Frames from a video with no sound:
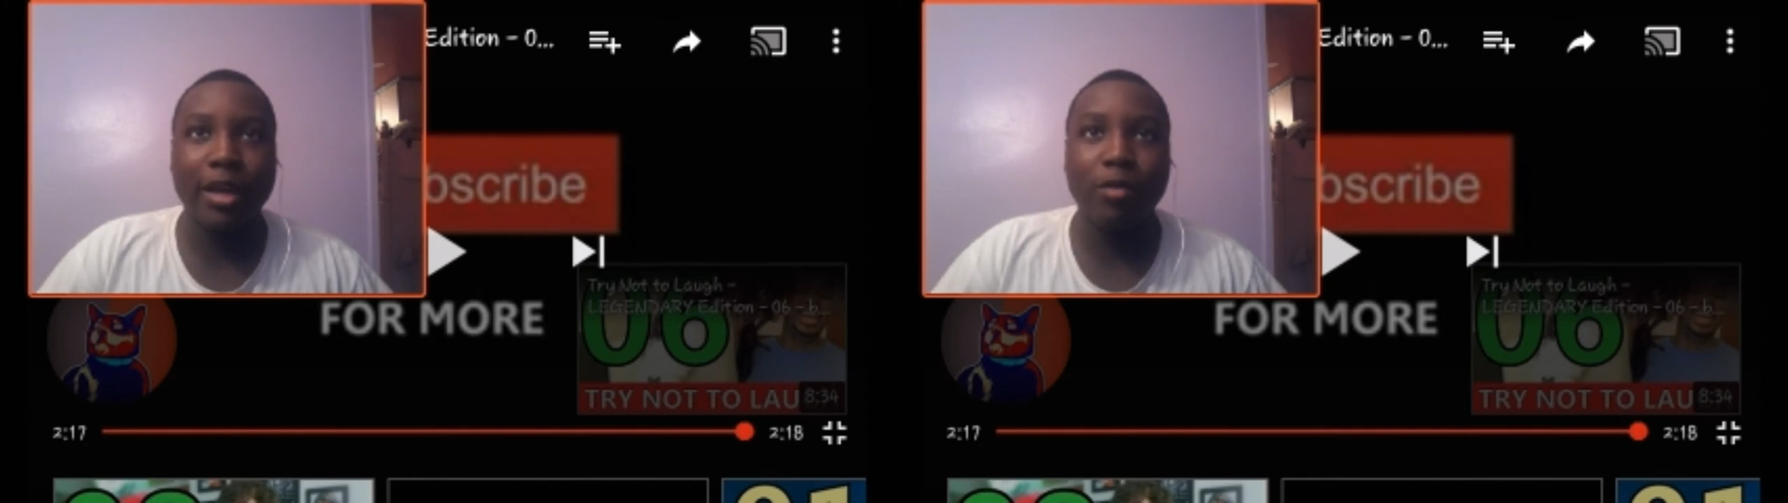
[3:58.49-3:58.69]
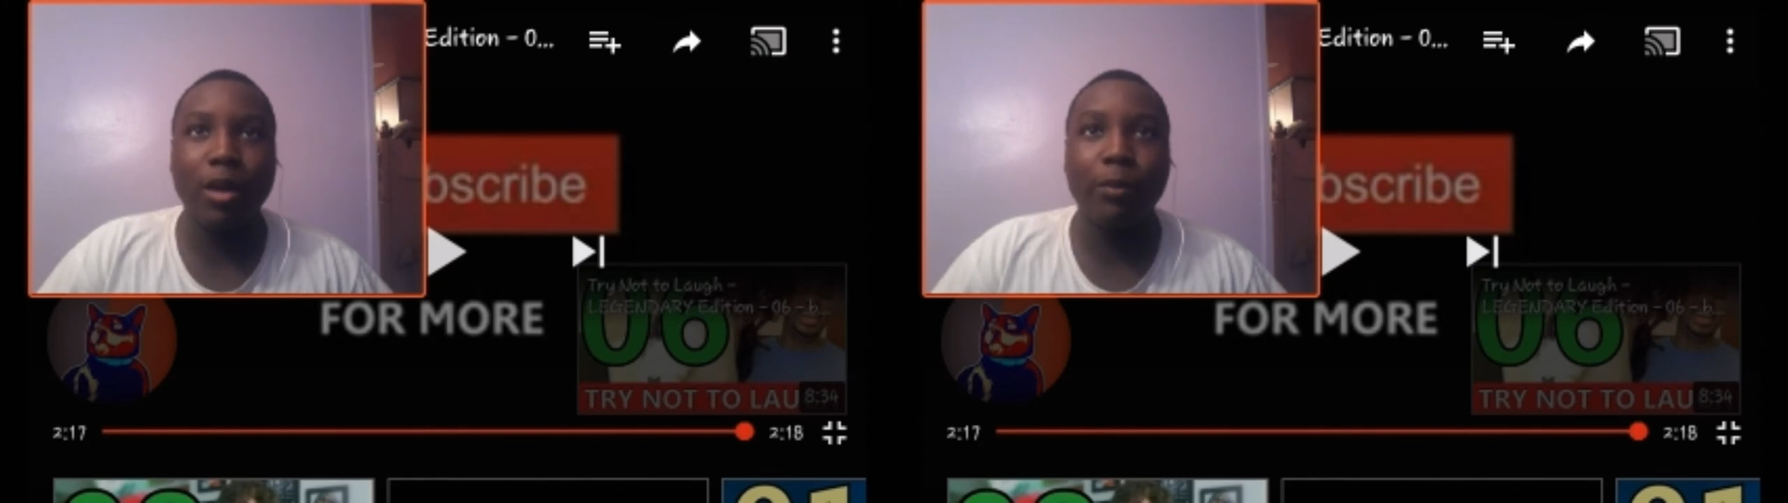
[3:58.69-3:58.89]

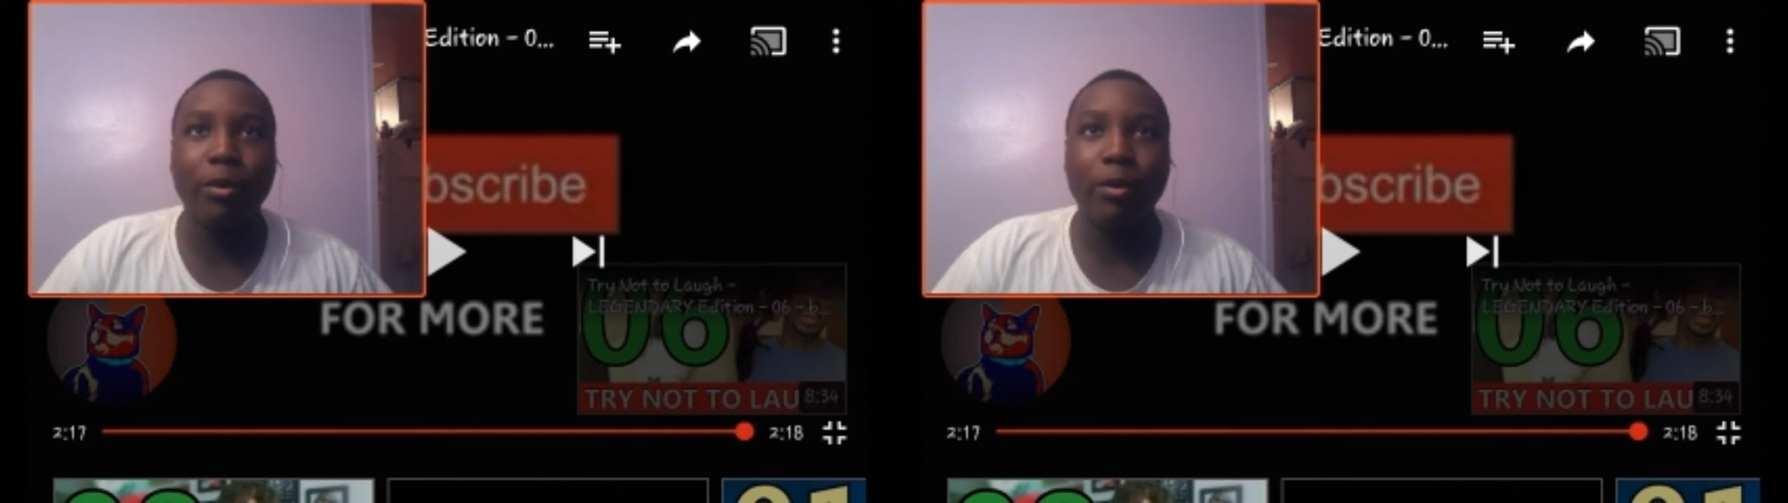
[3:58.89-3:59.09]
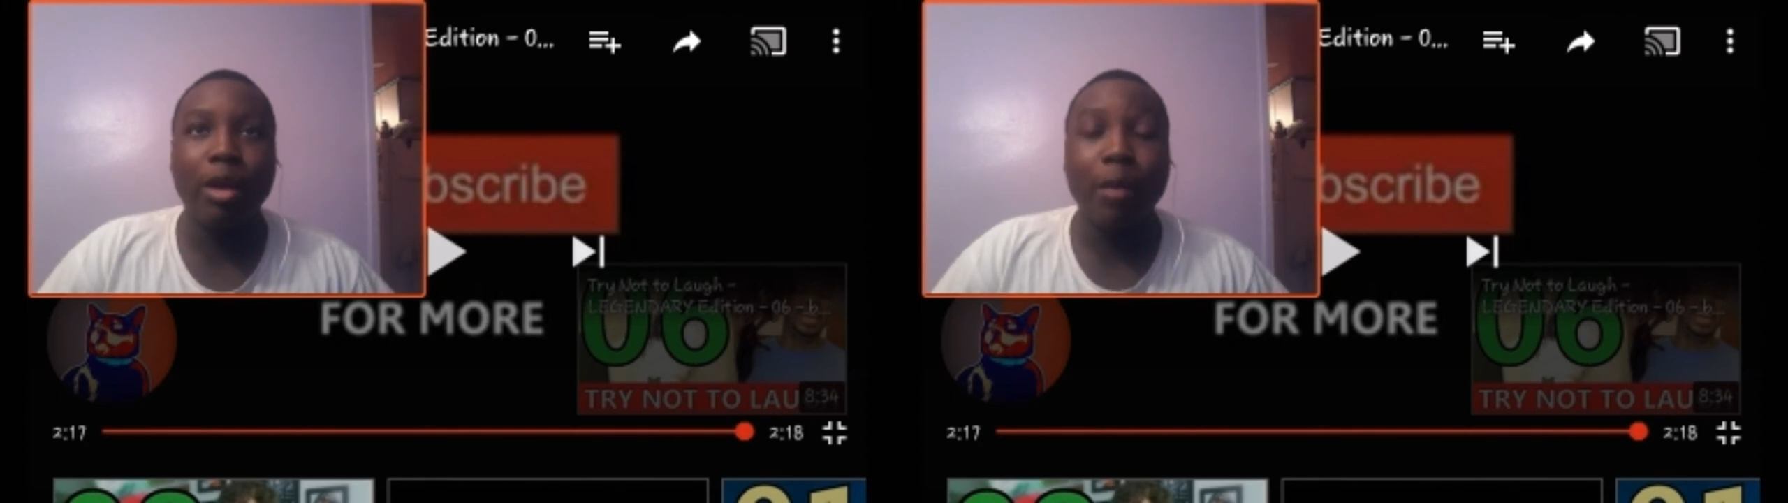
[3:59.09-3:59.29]
You
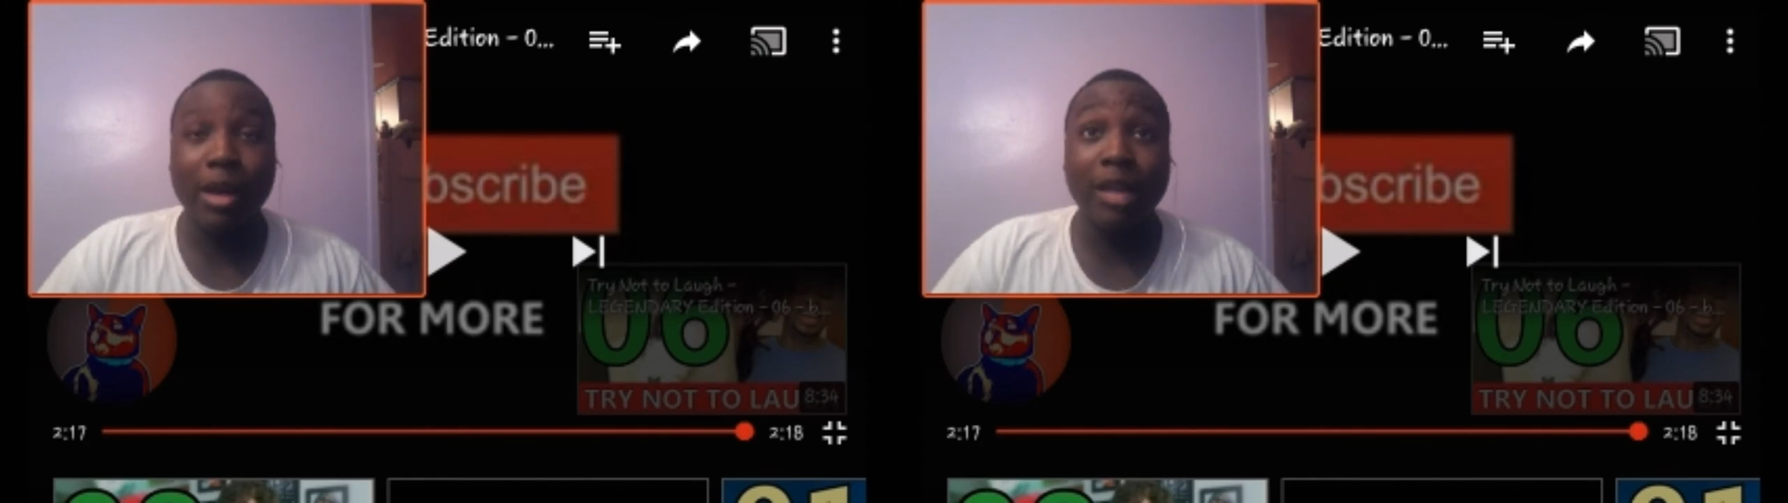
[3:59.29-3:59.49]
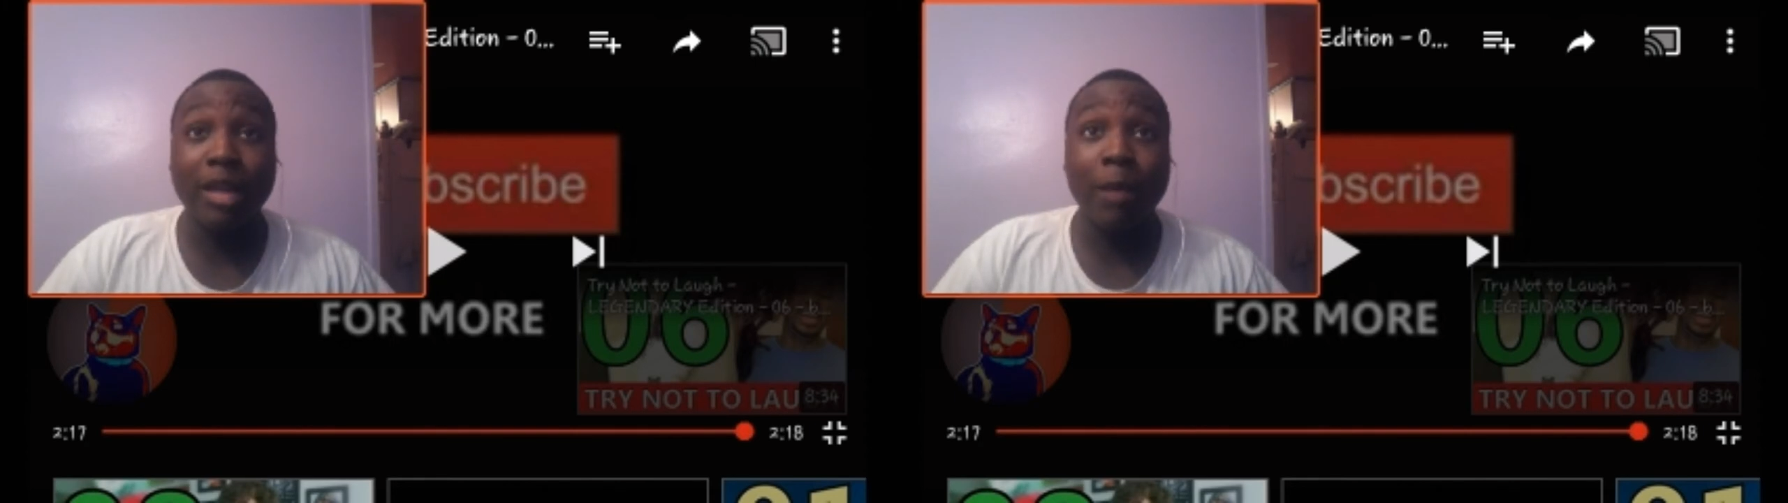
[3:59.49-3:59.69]
upload.
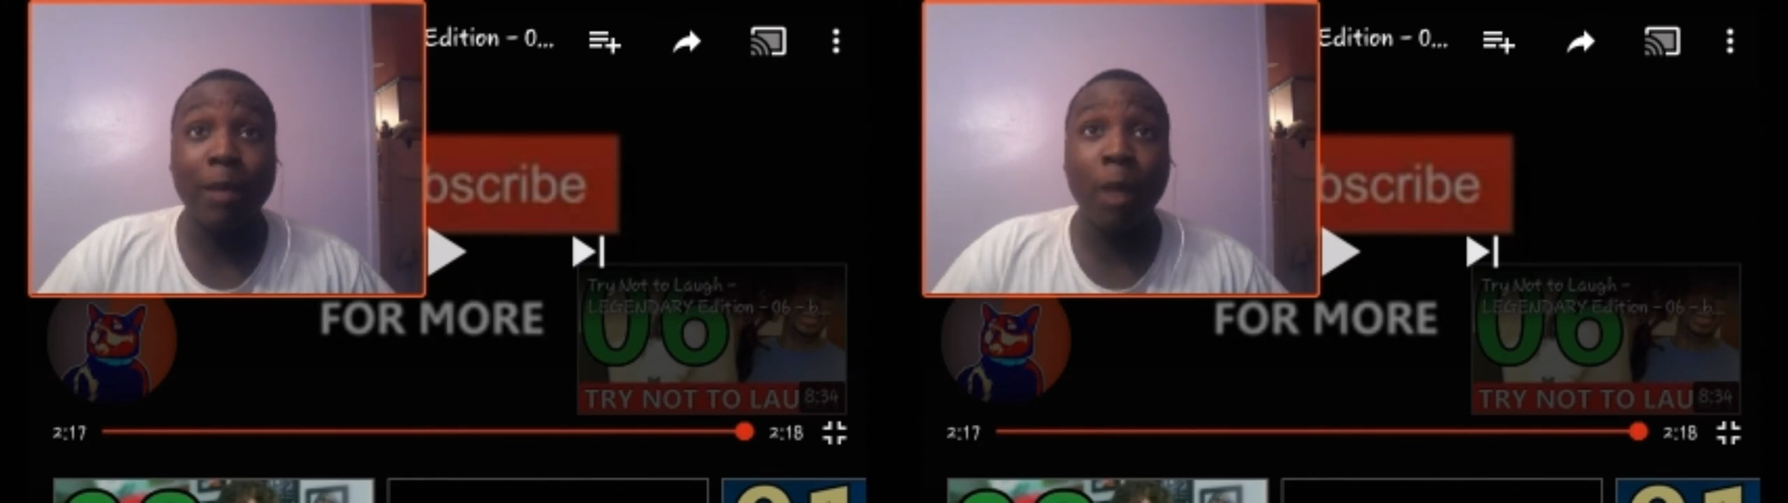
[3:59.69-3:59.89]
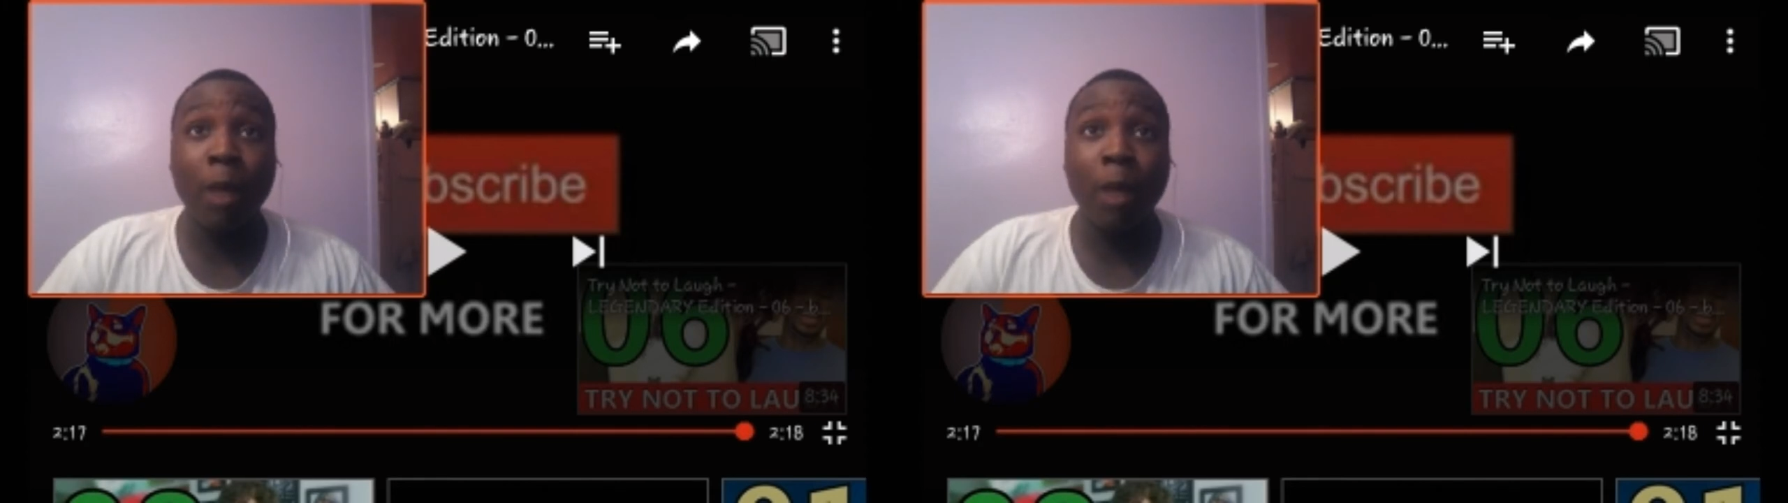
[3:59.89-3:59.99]
By the time I'm